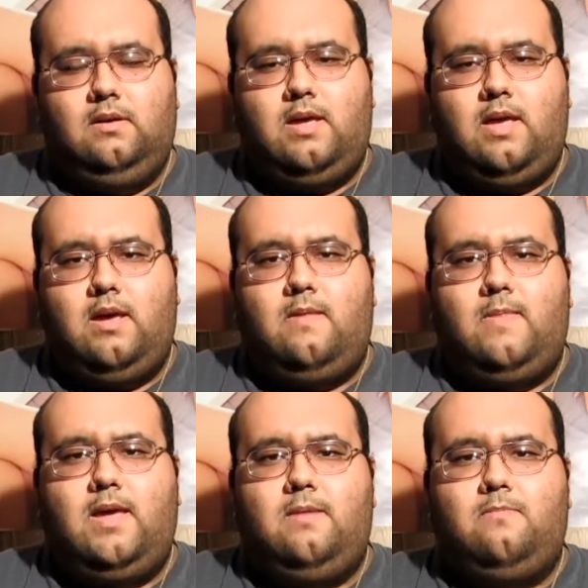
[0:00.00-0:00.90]
and
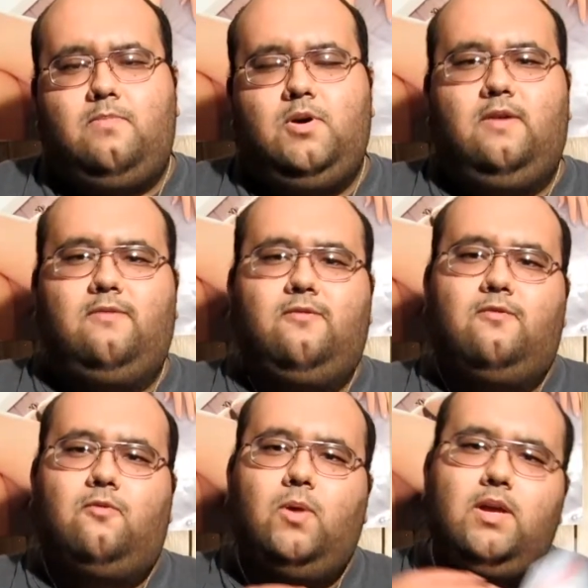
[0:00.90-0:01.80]
they put a
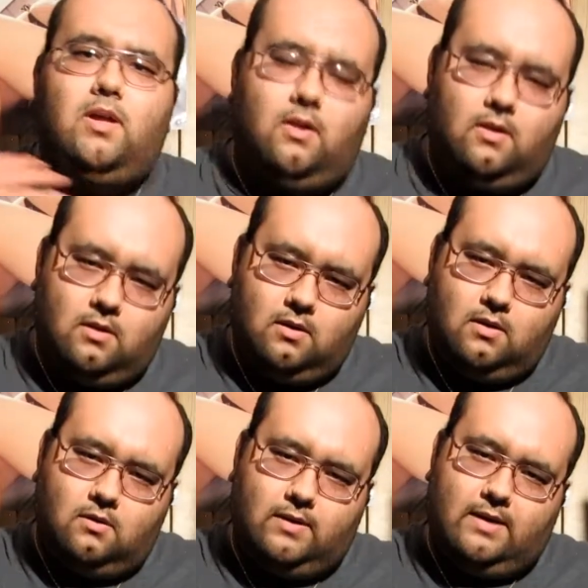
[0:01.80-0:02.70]
frill
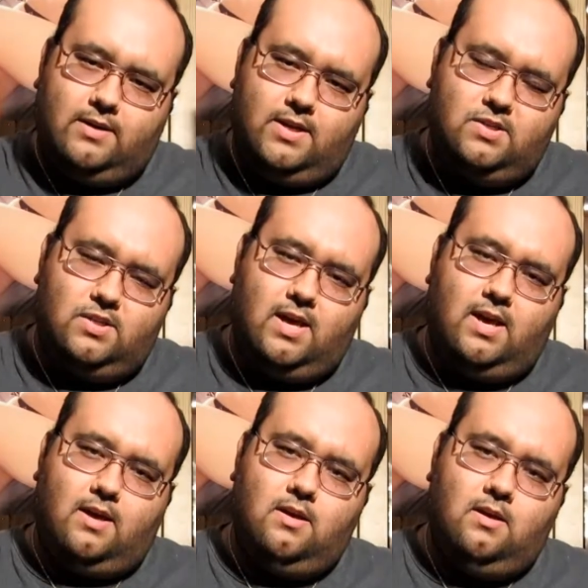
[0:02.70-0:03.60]
around his
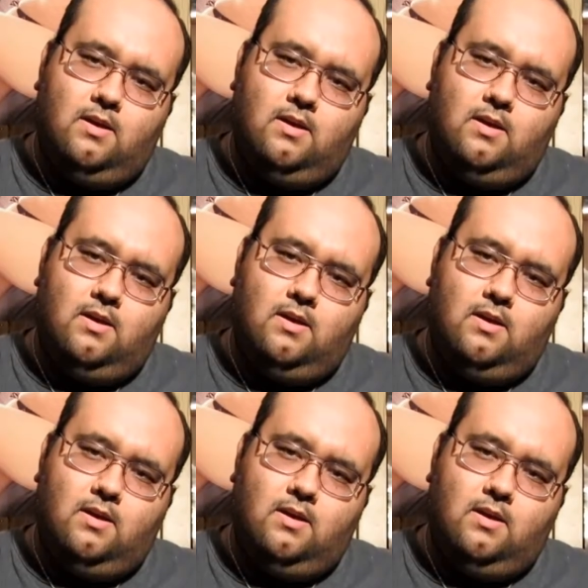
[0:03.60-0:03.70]
neck